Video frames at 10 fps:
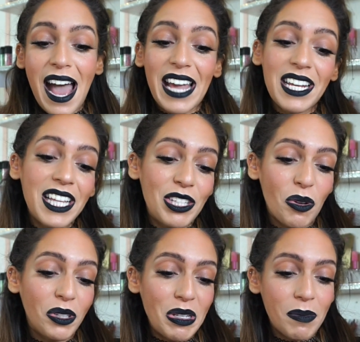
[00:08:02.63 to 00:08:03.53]
I can like
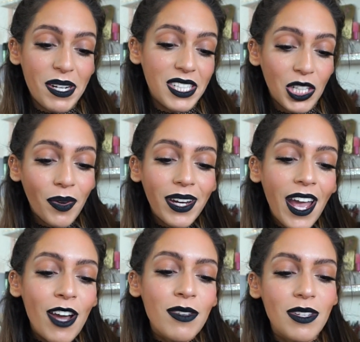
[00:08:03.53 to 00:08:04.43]
totally use a martini right
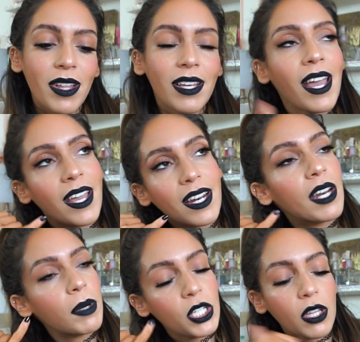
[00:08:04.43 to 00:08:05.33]
now. So like, hey, can I
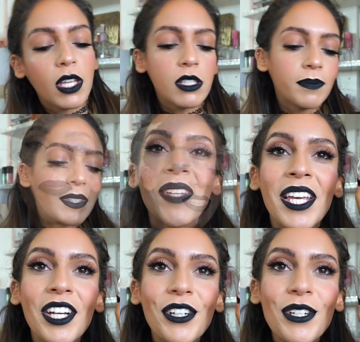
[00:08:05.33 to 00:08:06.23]
get a martini?
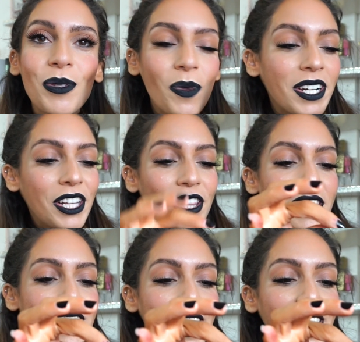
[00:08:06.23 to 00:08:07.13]
Thanks. Here is what it
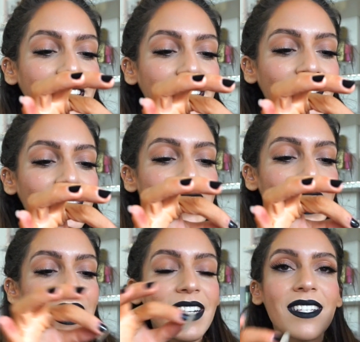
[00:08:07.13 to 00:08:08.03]
looks like. There's
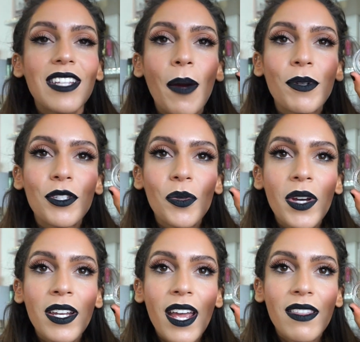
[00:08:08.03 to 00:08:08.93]
like a little stopper to
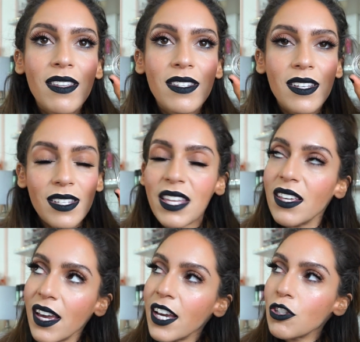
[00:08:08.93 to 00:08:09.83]
it. And this is, I
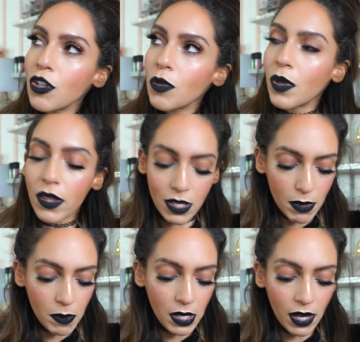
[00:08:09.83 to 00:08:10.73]
think I actually own one of these
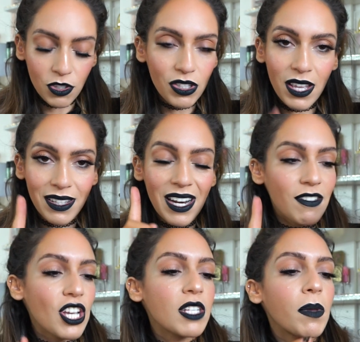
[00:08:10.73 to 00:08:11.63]
maybe. I just didn't have
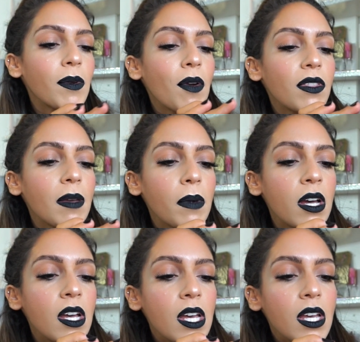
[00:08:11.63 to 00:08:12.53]
a chance to play around with it,
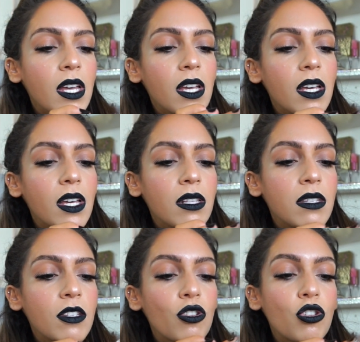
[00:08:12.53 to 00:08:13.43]
but
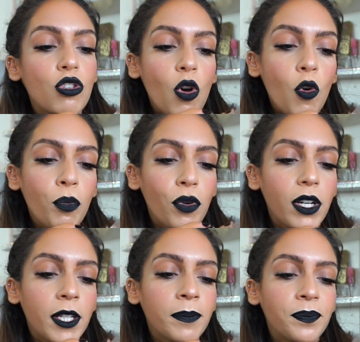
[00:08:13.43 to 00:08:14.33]
it's so
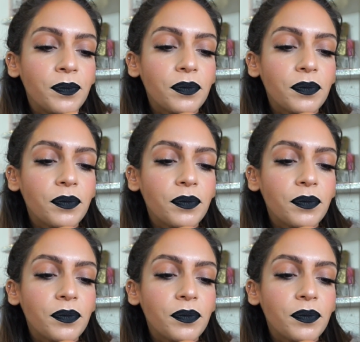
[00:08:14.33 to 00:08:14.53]
pretty.